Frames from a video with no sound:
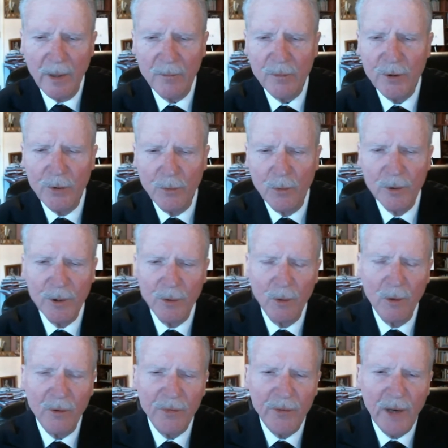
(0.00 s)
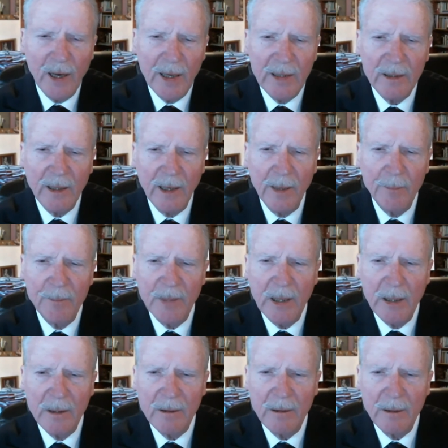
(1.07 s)
you will find them
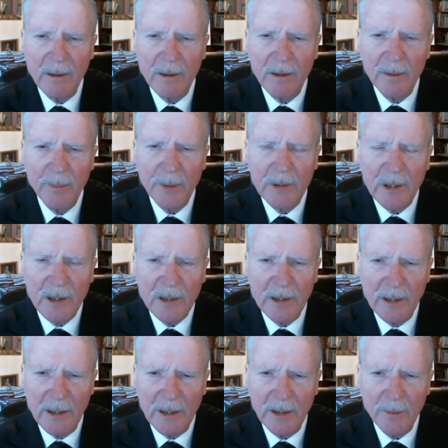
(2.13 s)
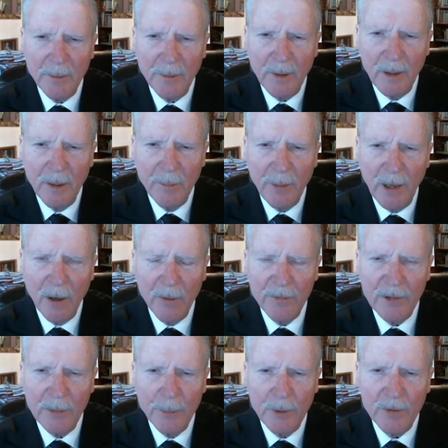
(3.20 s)
in particularly
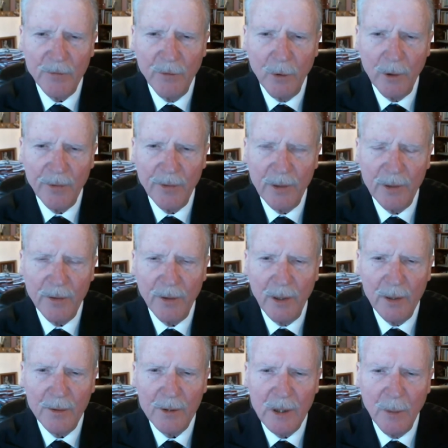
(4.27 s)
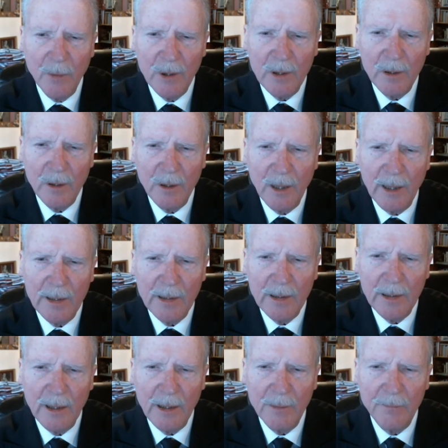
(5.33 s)
powerfully put forth in someone like
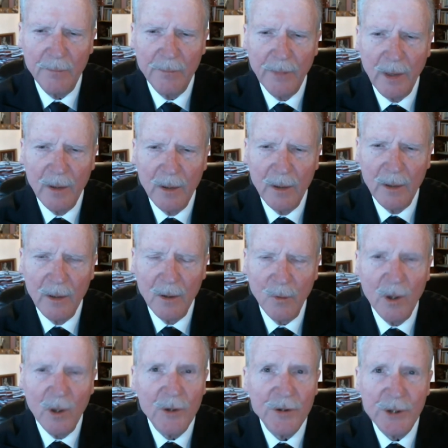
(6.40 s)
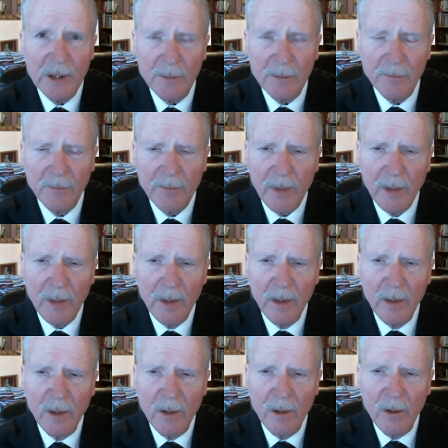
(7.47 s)
Wilson,
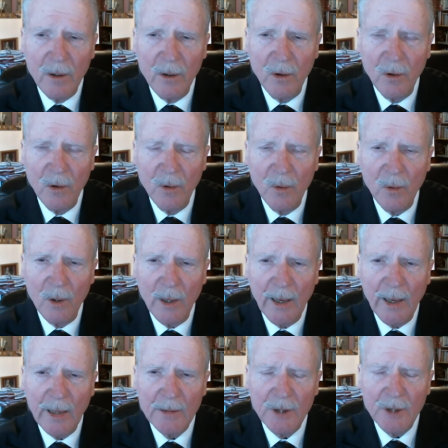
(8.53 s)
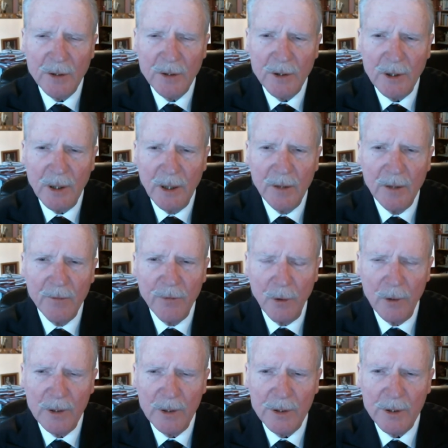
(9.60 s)
who had such an
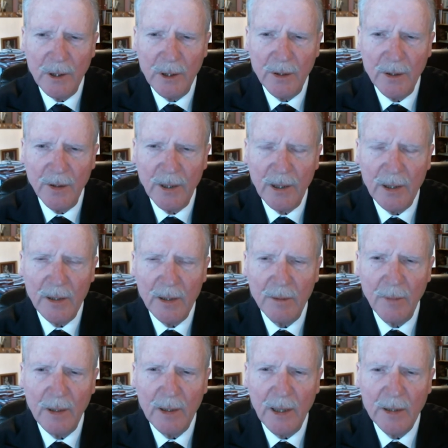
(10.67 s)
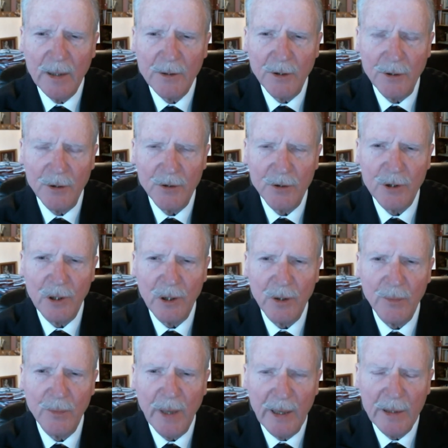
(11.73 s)
influence in the constitutional
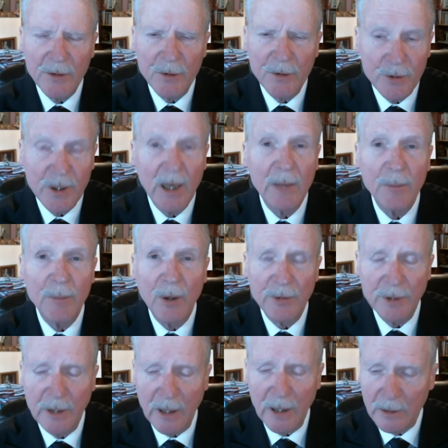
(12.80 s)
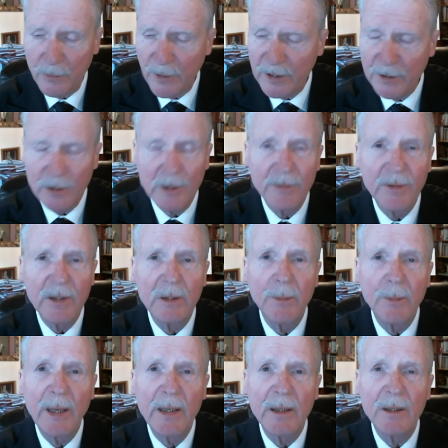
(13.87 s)
debates, who signed both the Declaration of
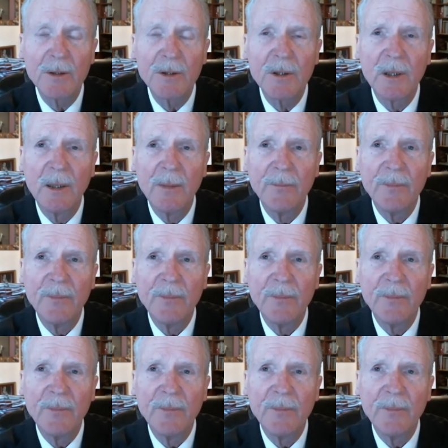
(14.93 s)
Independence